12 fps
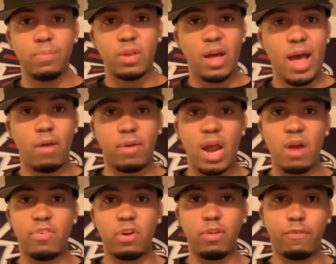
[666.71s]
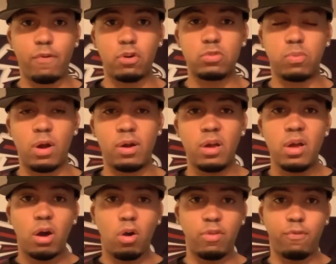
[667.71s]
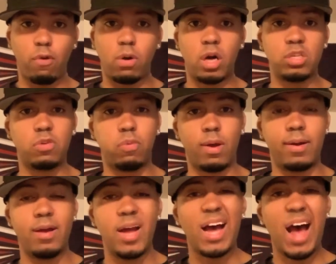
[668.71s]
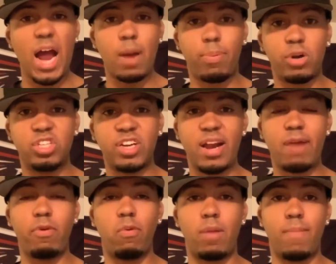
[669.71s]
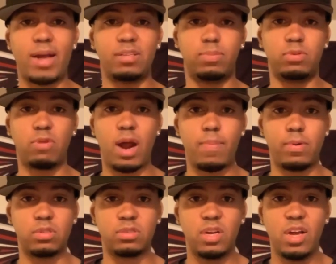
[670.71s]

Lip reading: I don't care if you're the first one or the 400th one. I appreciate every one of my subscribers.